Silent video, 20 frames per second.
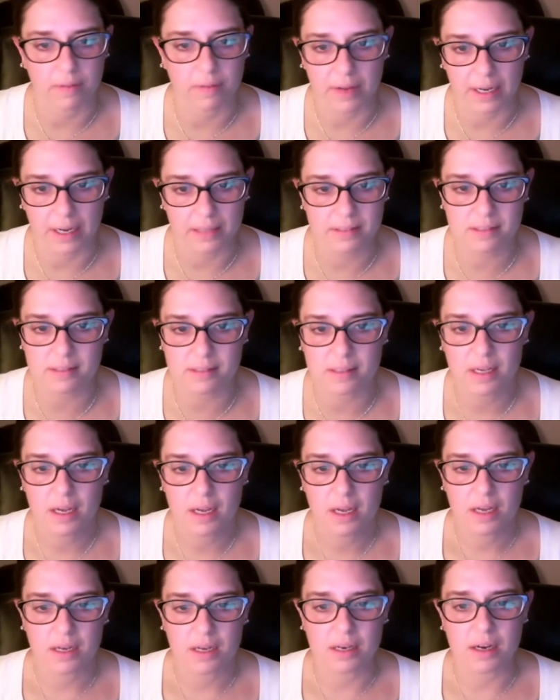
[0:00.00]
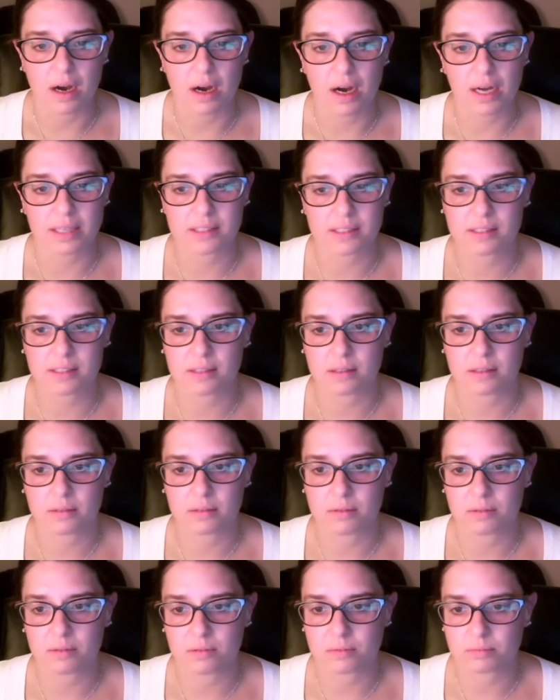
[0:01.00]
That's not
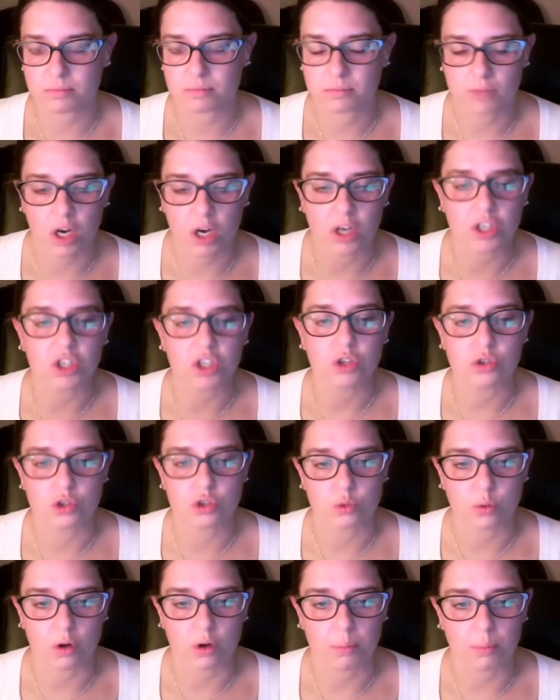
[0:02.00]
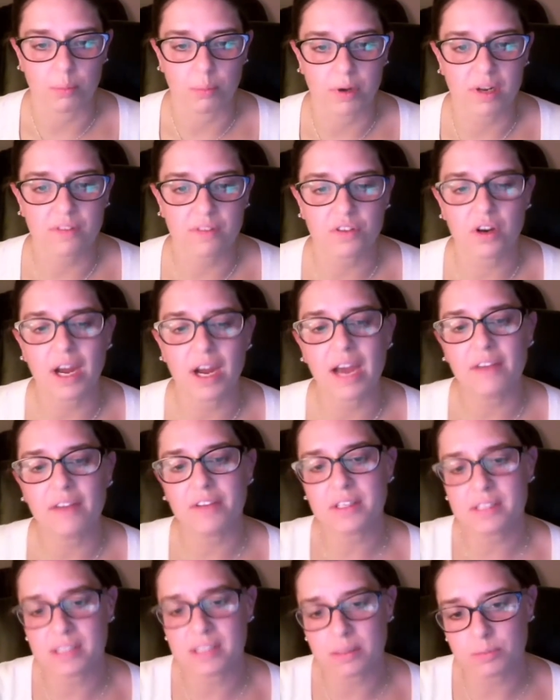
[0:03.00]
unusual. But if you're having
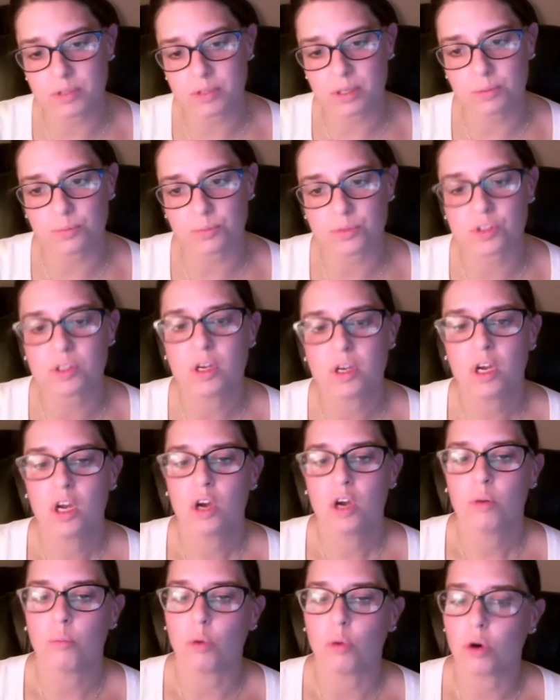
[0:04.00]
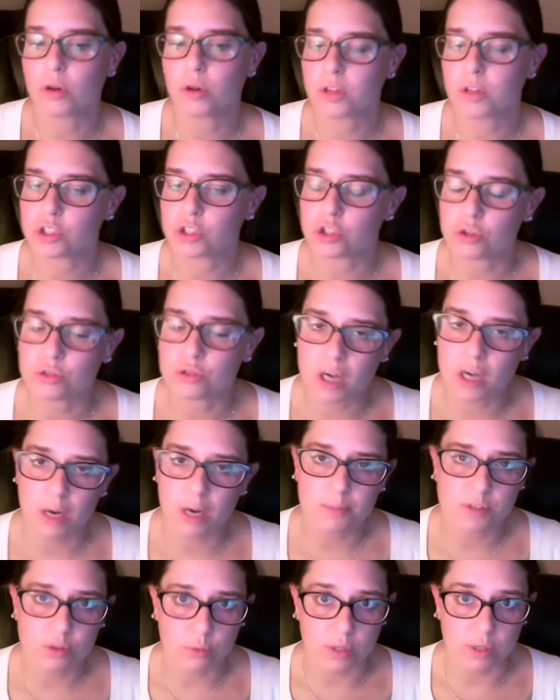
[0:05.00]
symptoms more than 2
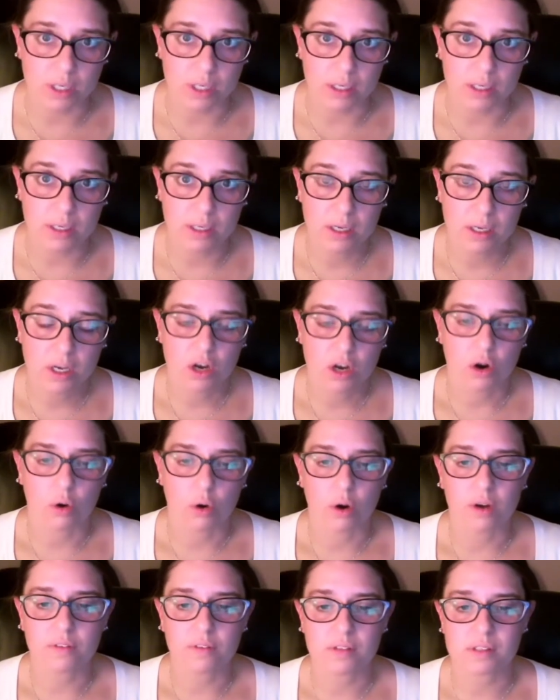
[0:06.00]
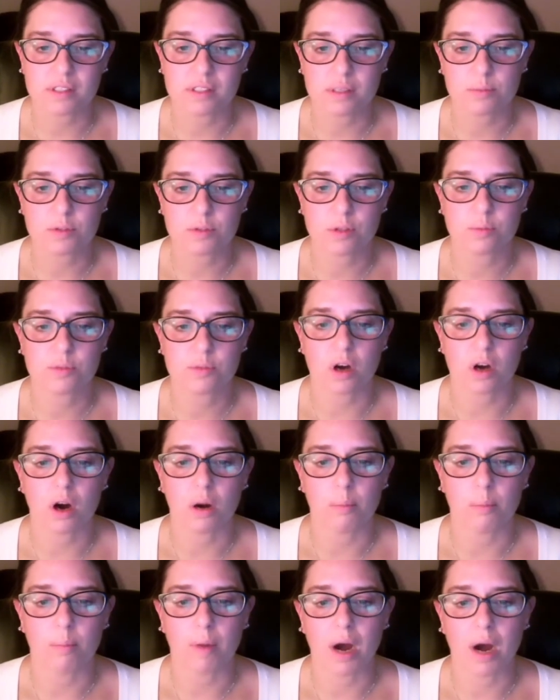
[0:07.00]
times a week, or if the symptoms
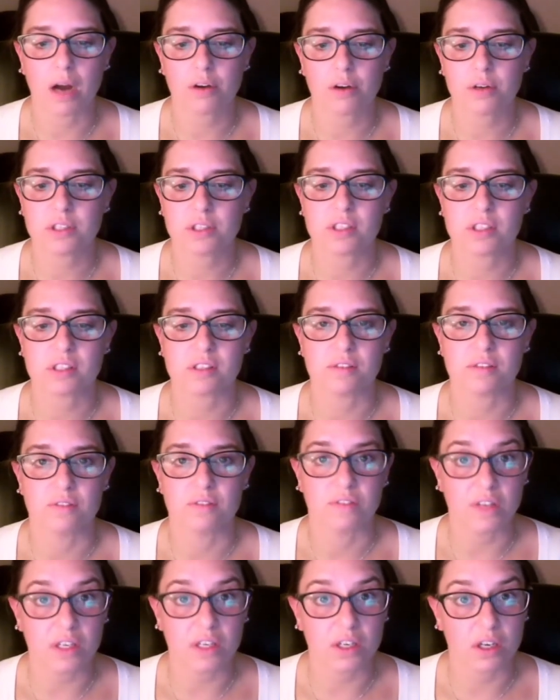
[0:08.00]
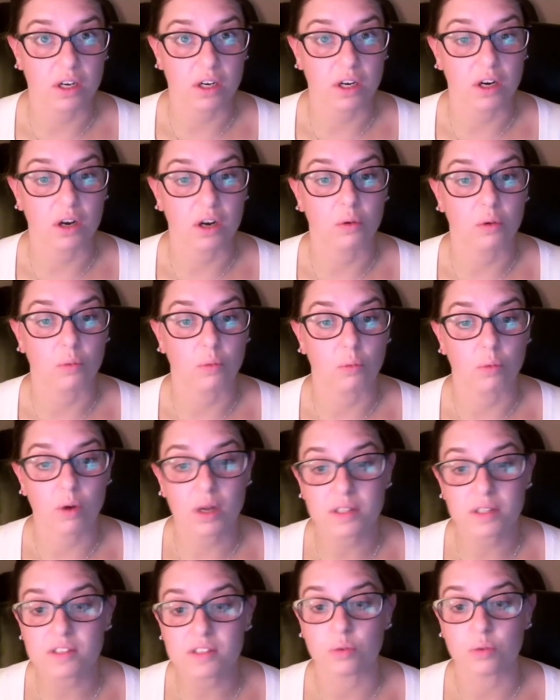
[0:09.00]
are moderate to severe
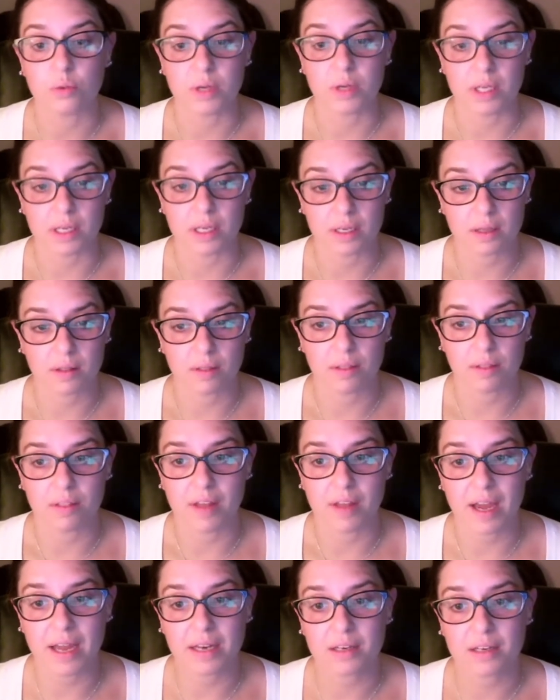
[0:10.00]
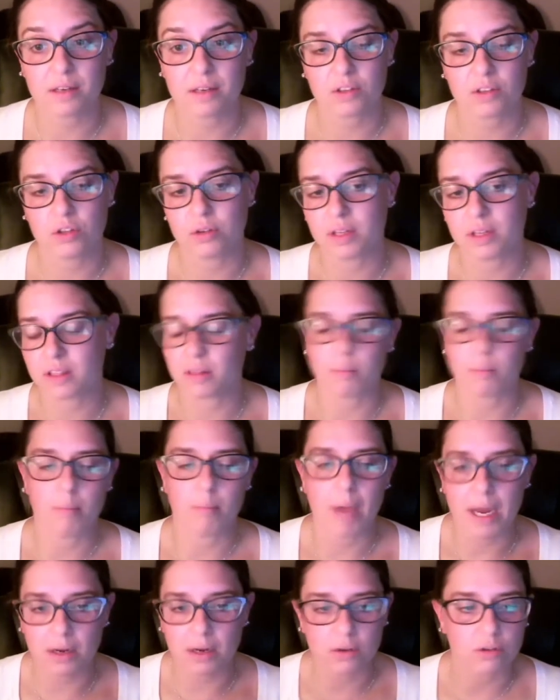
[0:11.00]
once a week, then you get the
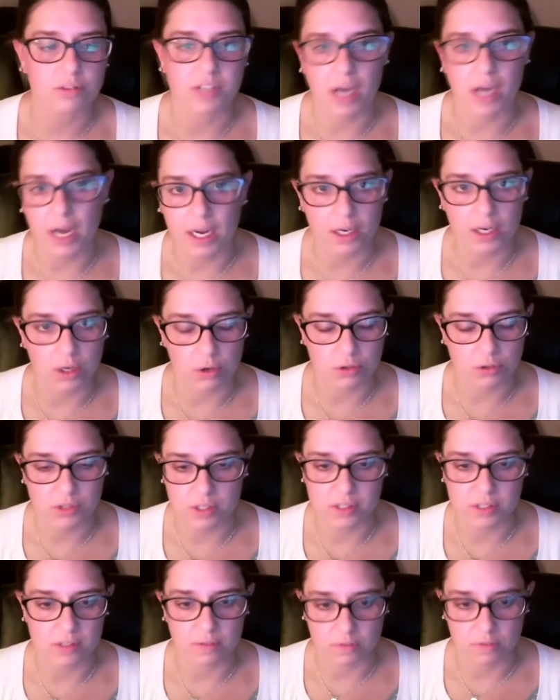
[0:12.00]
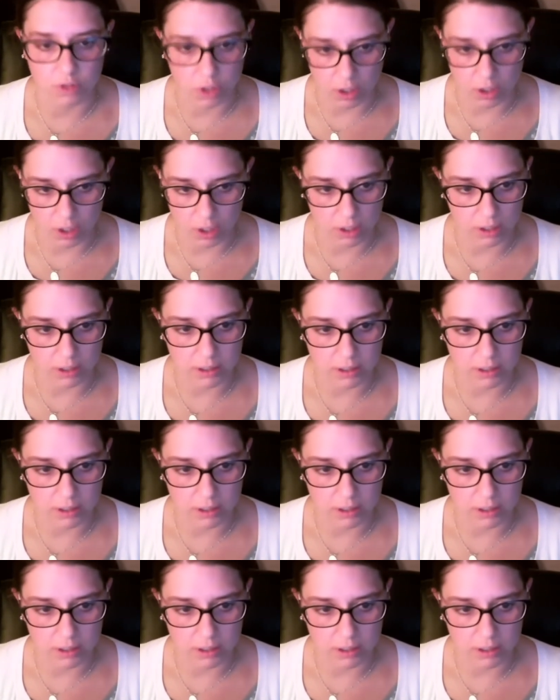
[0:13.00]
medical diagnosis of GERD.